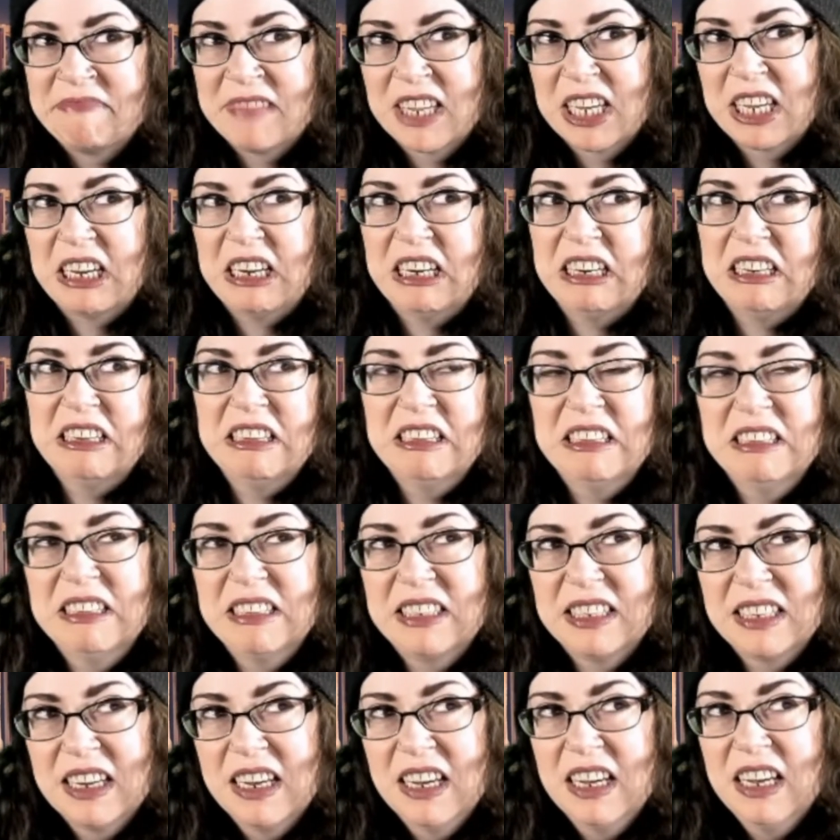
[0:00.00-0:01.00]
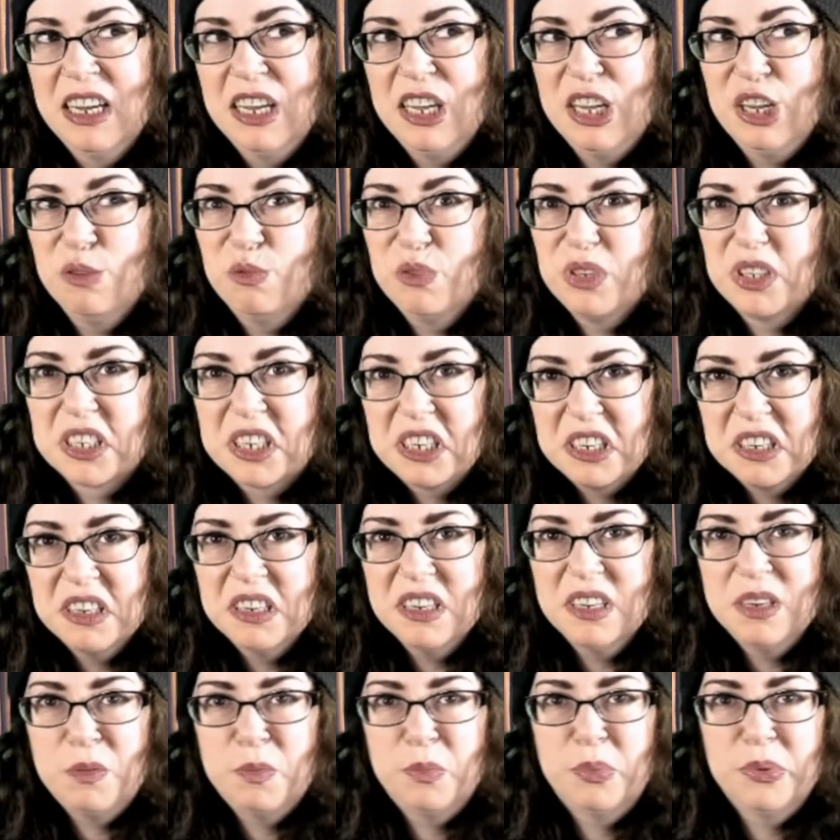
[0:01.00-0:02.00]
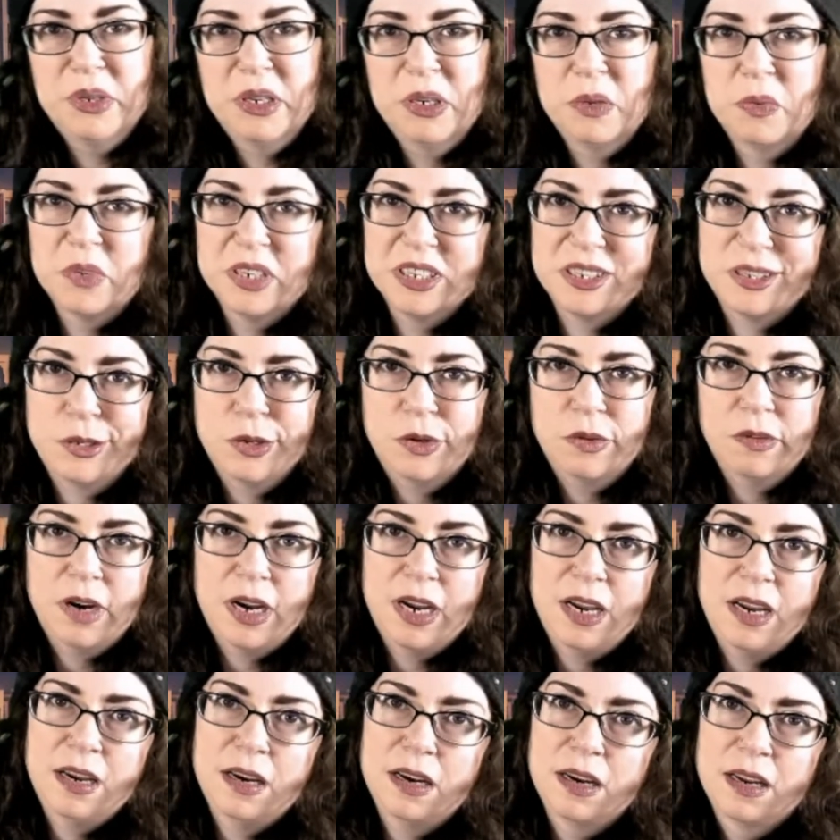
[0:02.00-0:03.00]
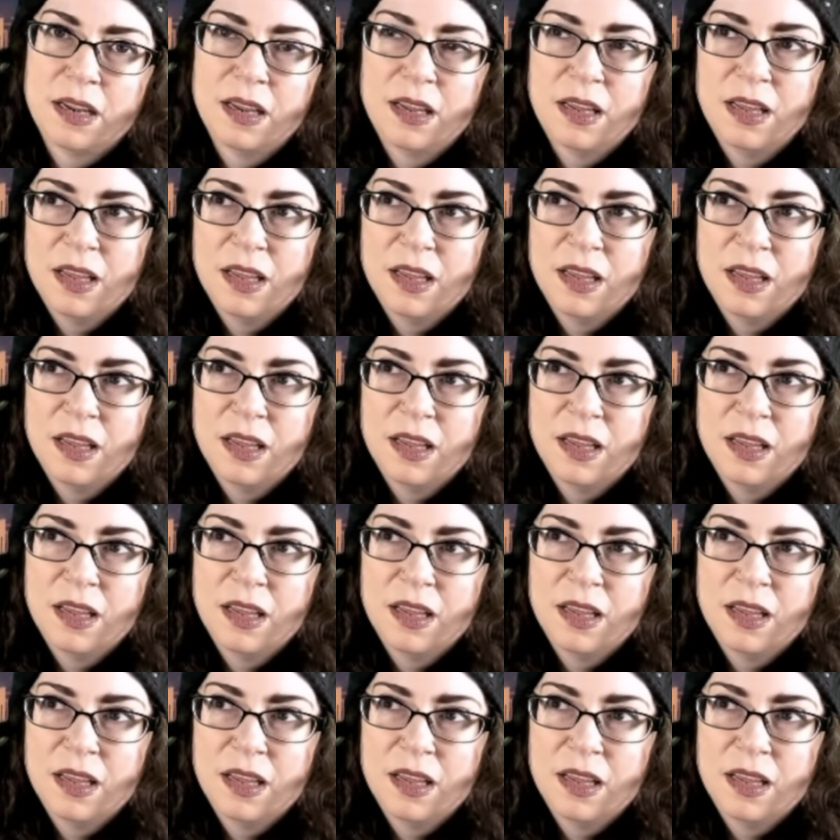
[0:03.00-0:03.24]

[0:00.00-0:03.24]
because it was good, but it wasn't great.